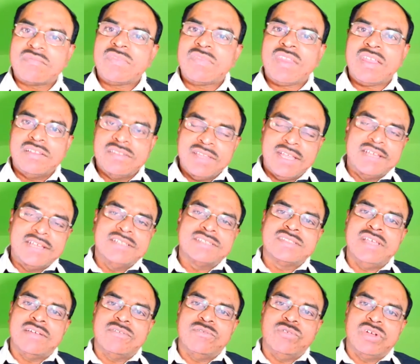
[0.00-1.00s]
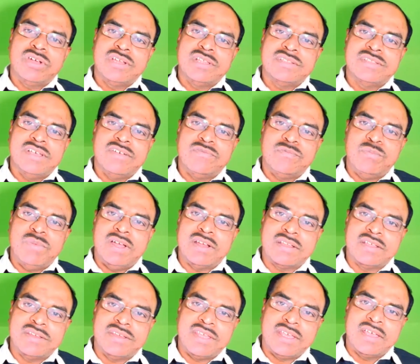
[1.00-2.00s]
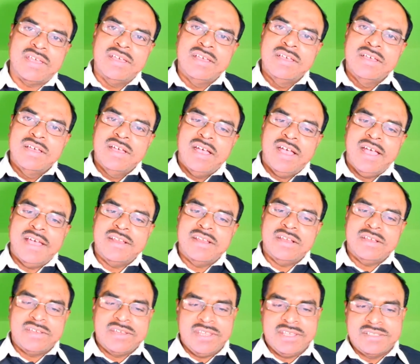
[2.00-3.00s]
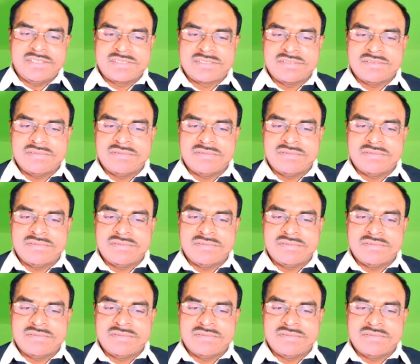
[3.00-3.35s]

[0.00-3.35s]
That is the advantage of marketing analytics.